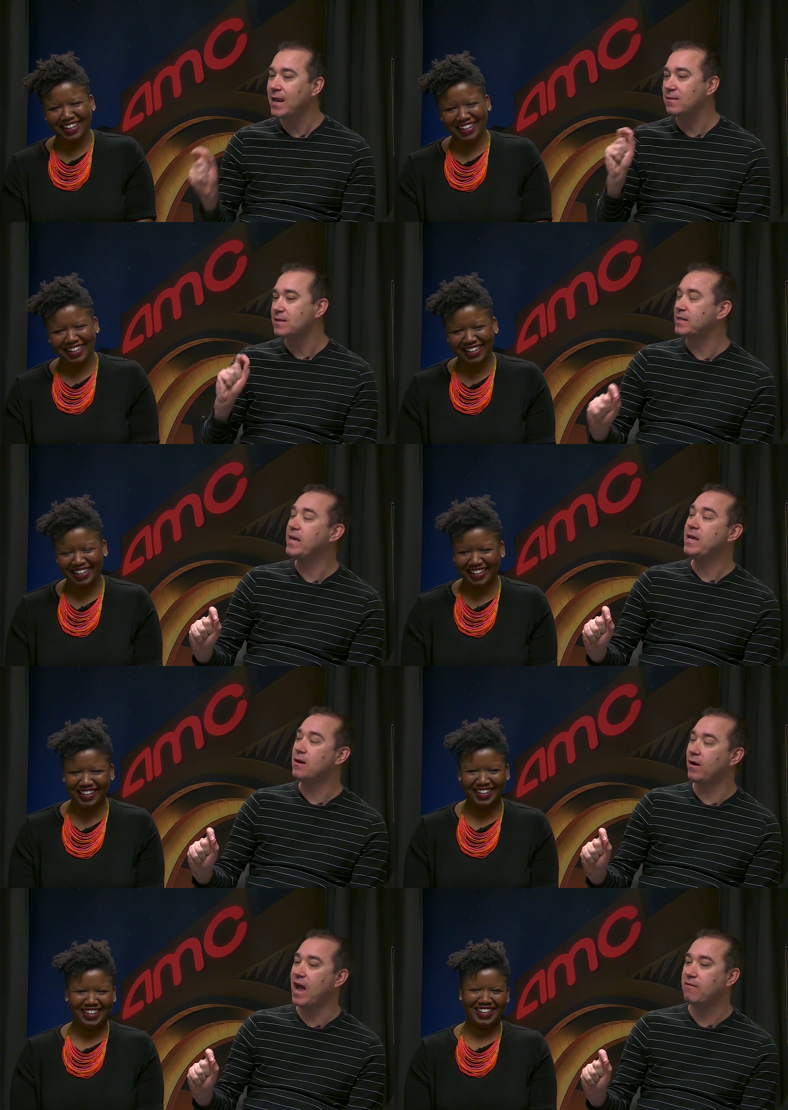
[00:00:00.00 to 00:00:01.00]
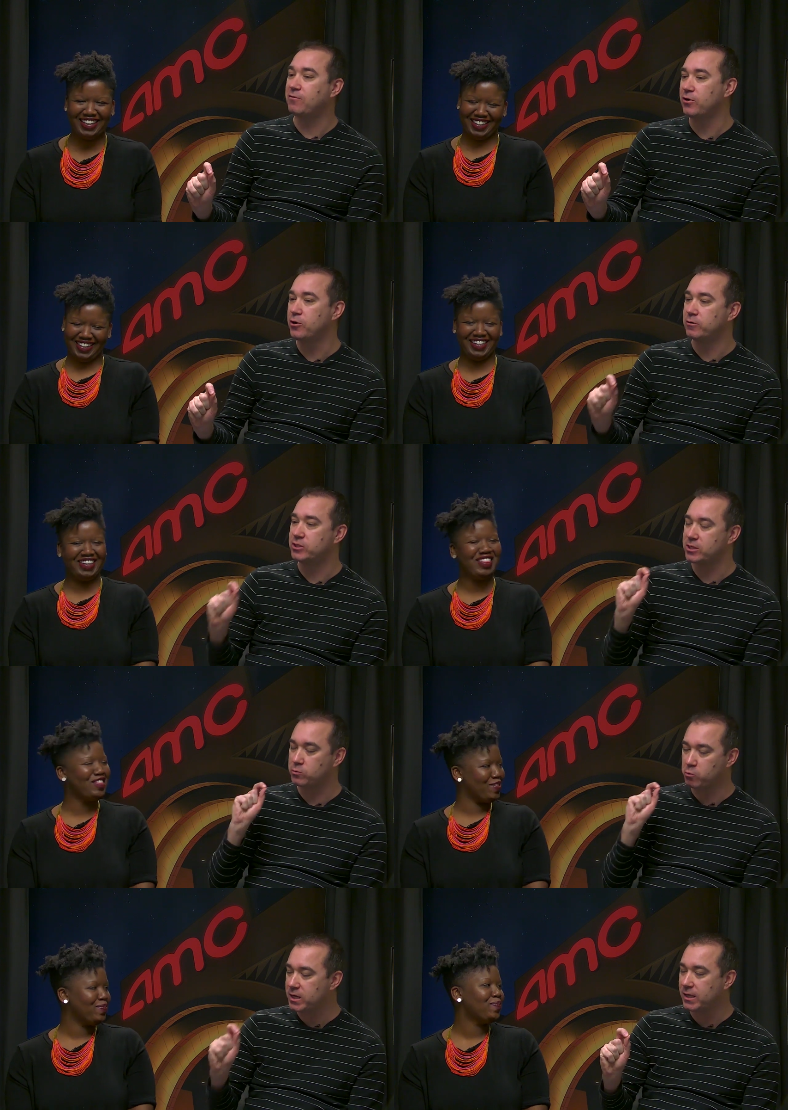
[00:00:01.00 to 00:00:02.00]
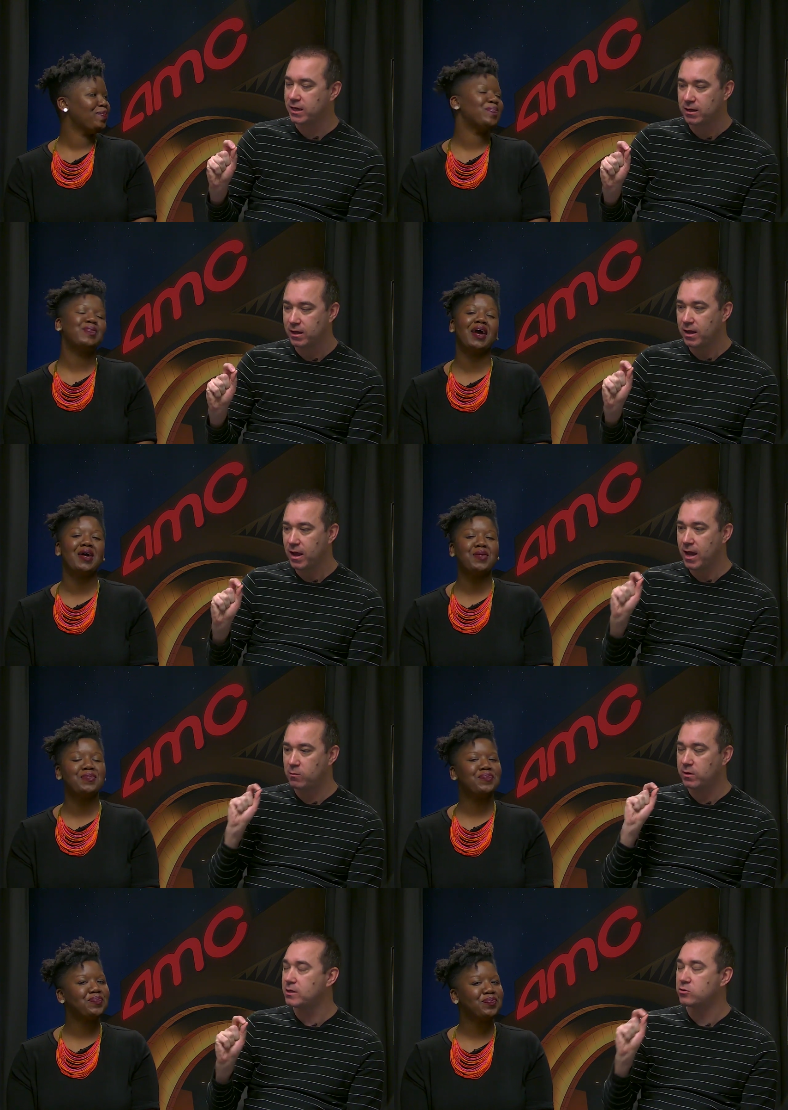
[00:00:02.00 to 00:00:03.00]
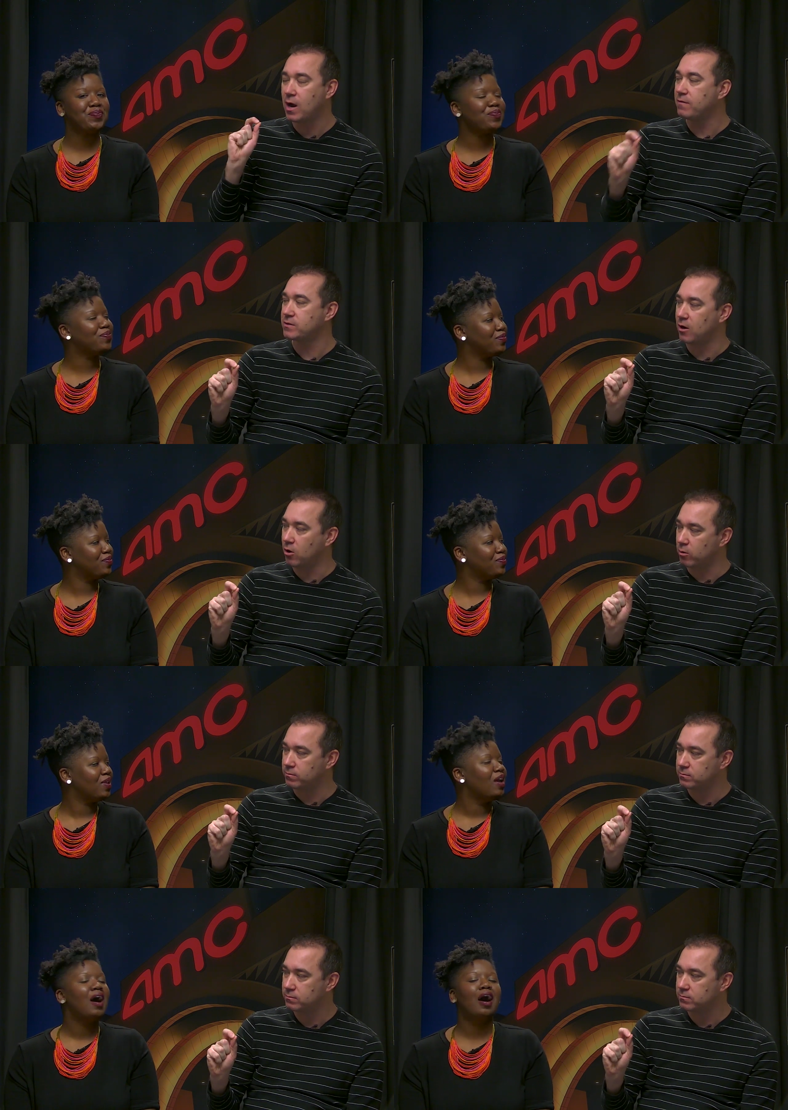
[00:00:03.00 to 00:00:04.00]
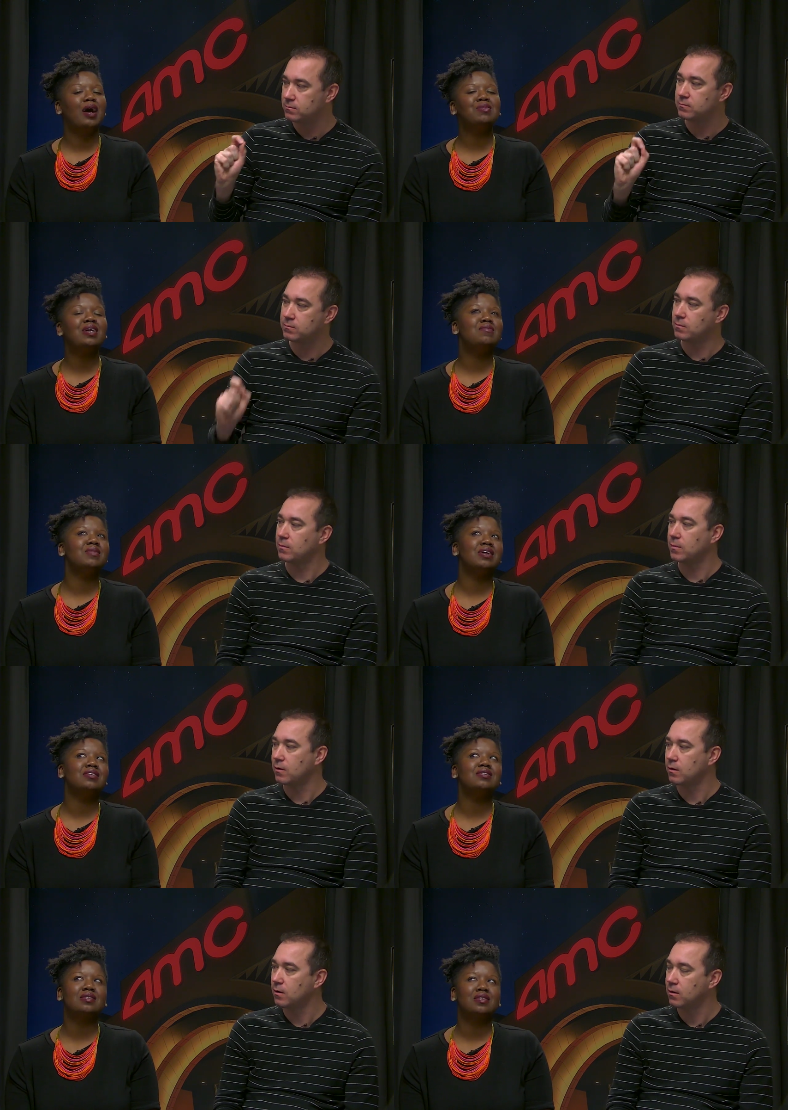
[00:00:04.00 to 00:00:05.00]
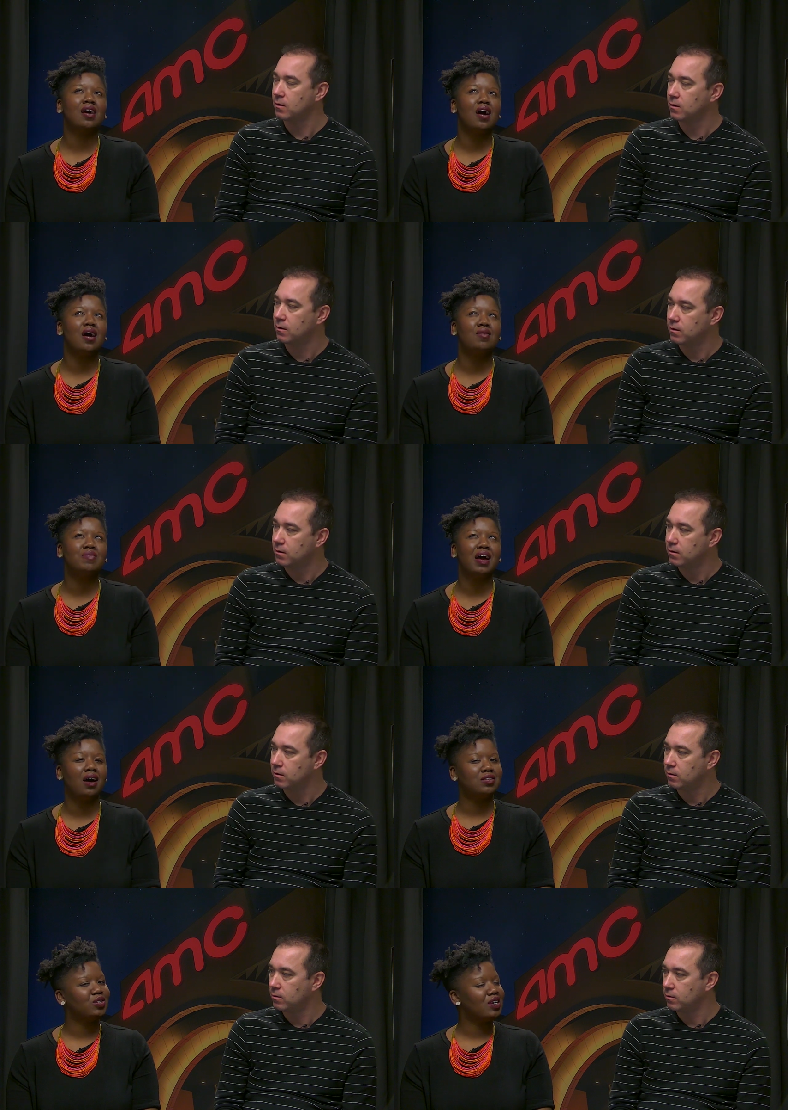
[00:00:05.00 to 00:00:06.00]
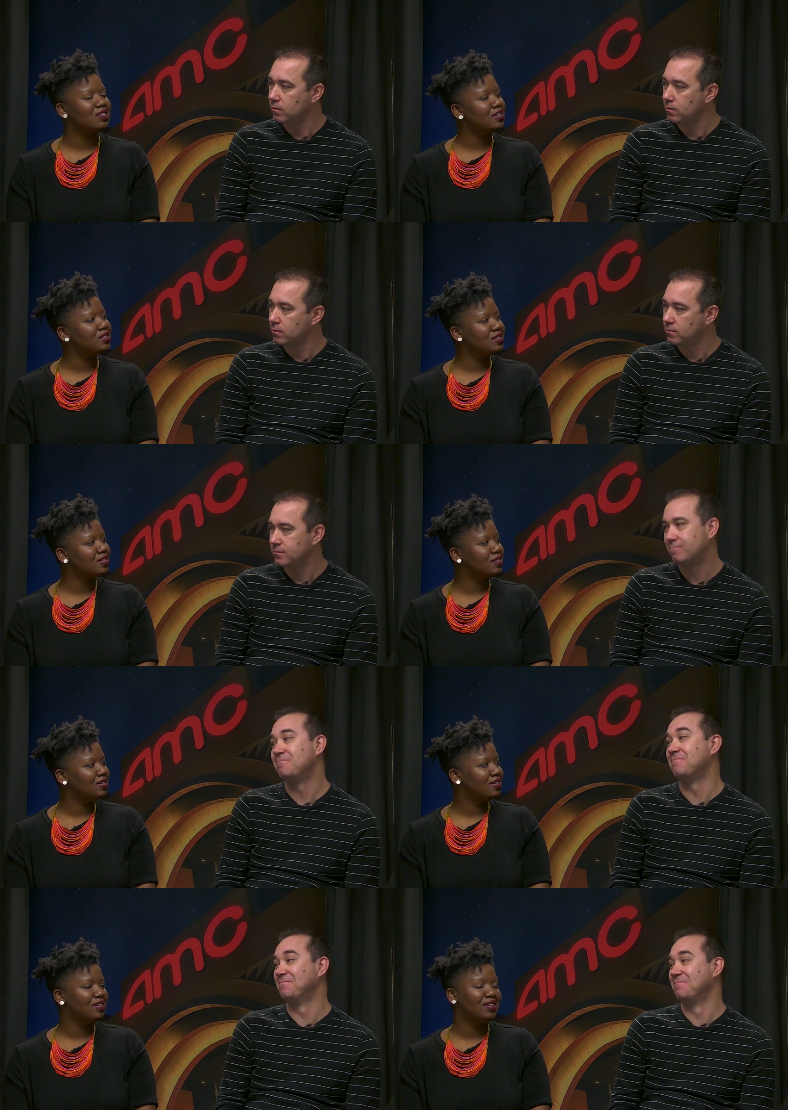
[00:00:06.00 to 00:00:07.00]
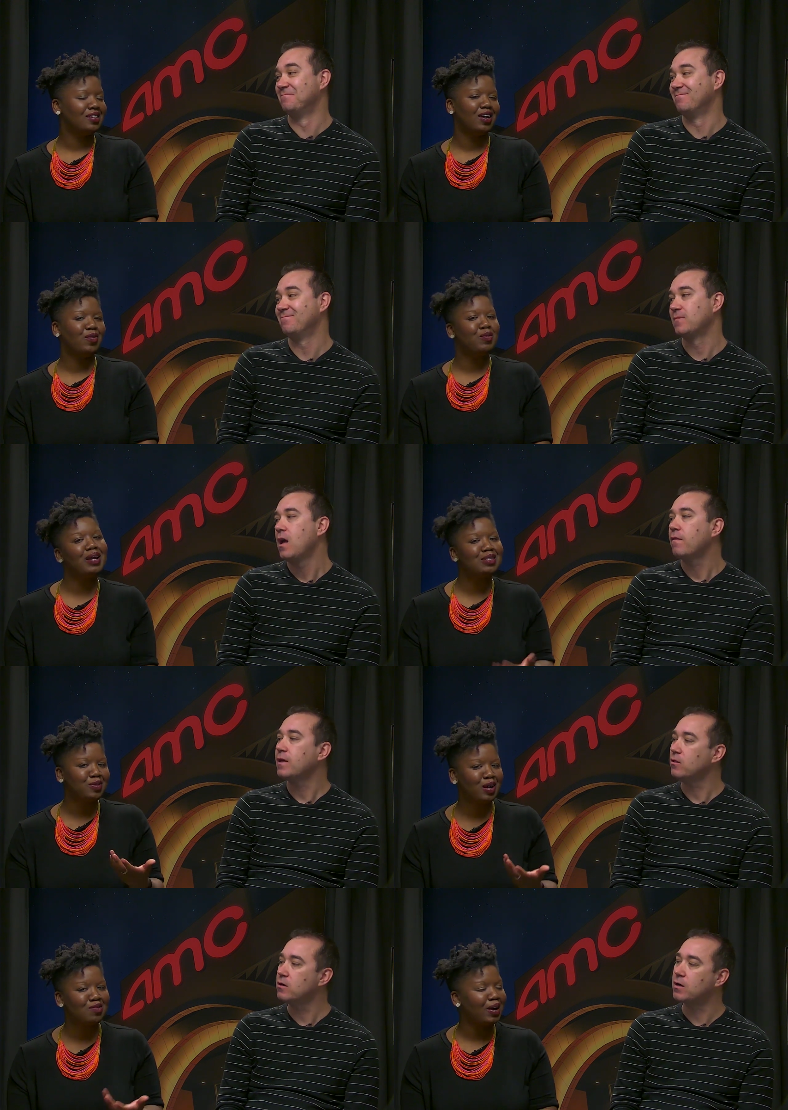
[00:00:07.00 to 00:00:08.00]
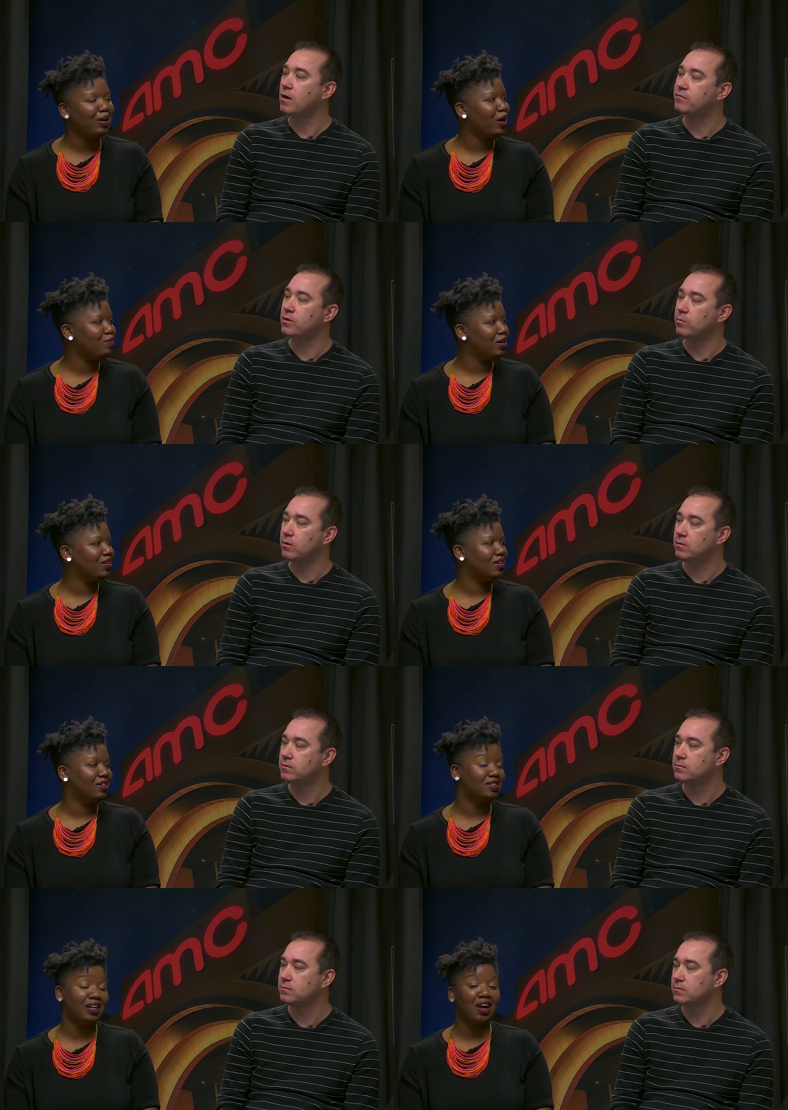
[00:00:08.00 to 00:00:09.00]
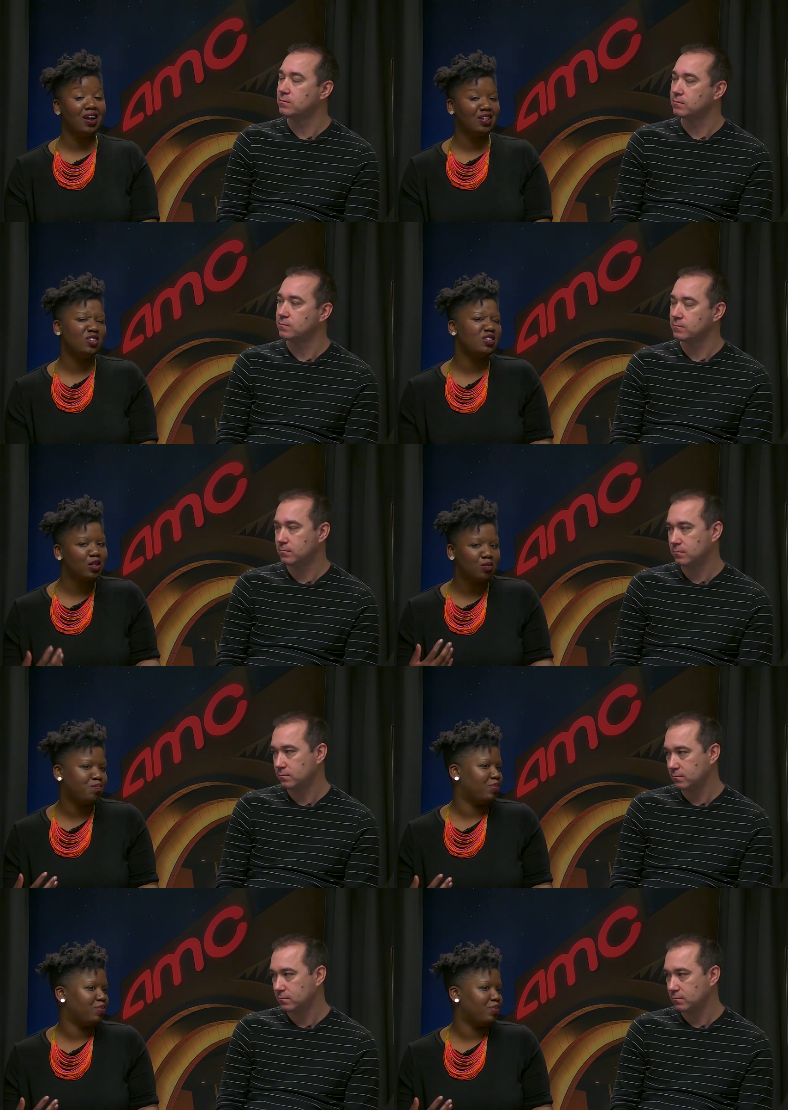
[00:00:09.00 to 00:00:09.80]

Speaker 1: Adding the T on afternoon just really, yeah. it really drives it home.
Speaker 2: I'm gonna miss um, the house dresses. It reminds they me of my grandmother. They are. There's like a